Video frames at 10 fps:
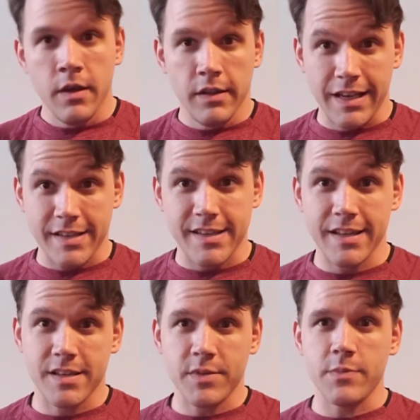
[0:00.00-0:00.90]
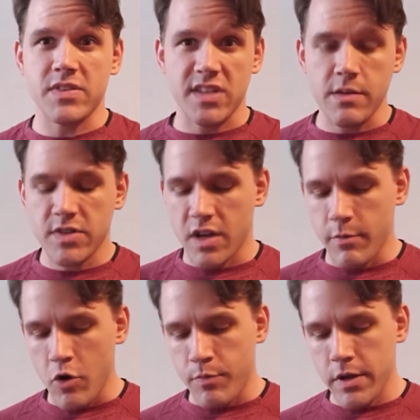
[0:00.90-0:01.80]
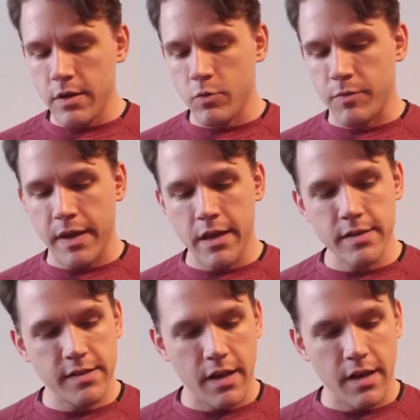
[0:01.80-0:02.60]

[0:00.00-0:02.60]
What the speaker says: Like I said, sometimes seams come open with pants.